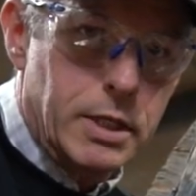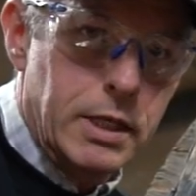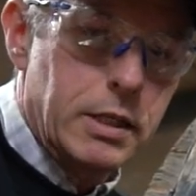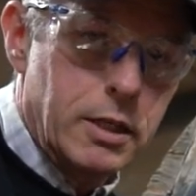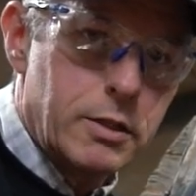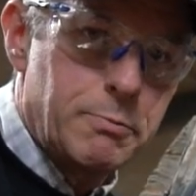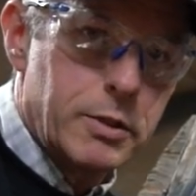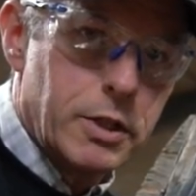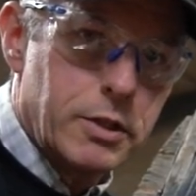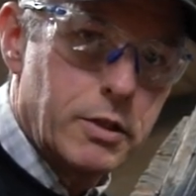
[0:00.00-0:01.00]
in this
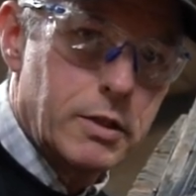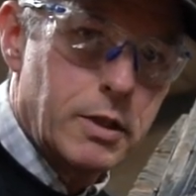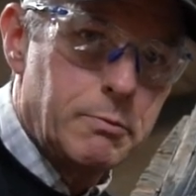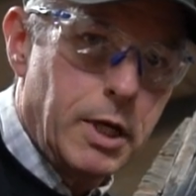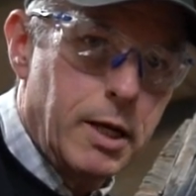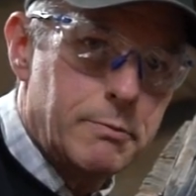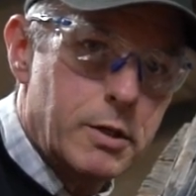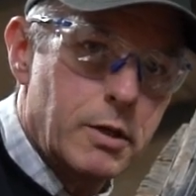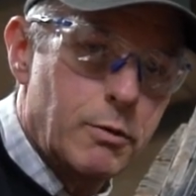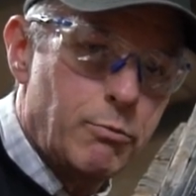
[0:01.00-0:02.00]
position
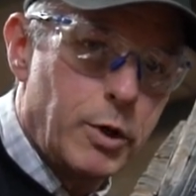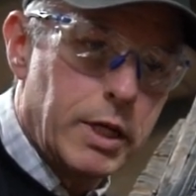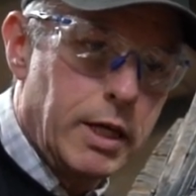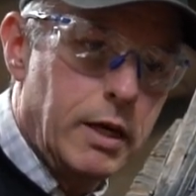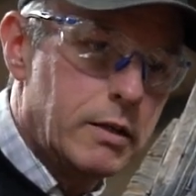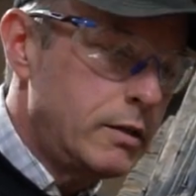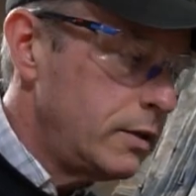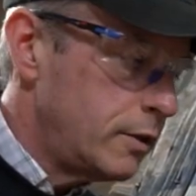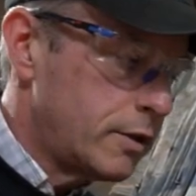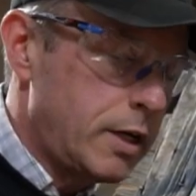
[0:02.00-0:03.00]
sometimes, but
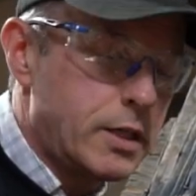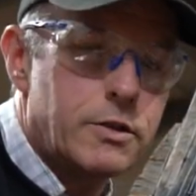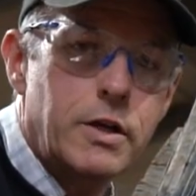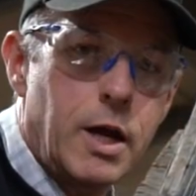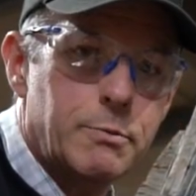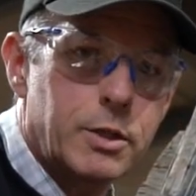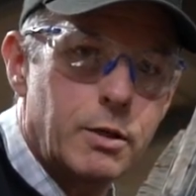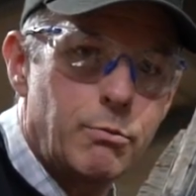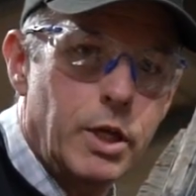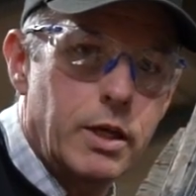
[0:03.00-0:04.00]
again, your cut straps
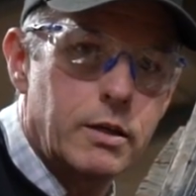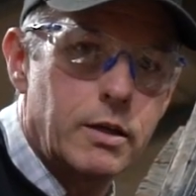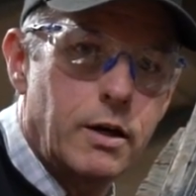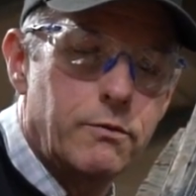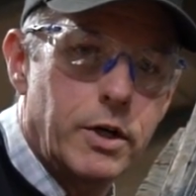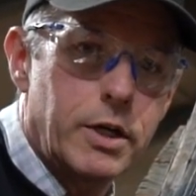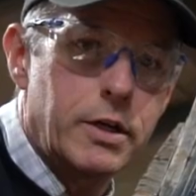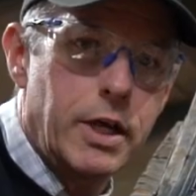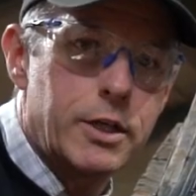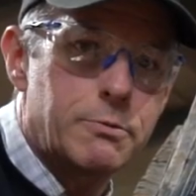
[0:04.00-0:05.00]
can be a very
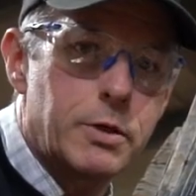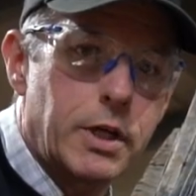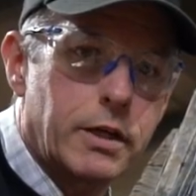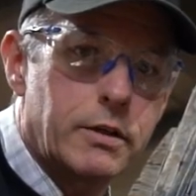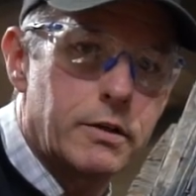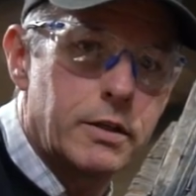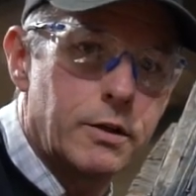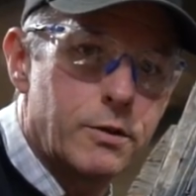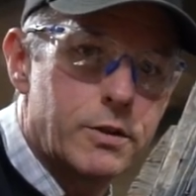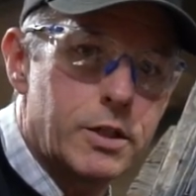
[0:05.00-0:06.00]
good edge protector in
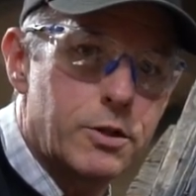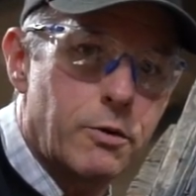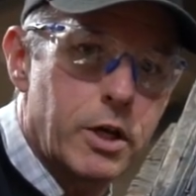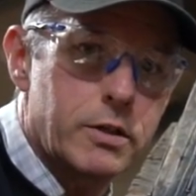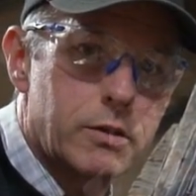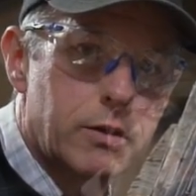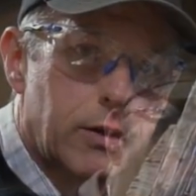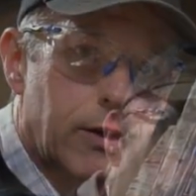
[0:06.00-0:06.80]
those situations.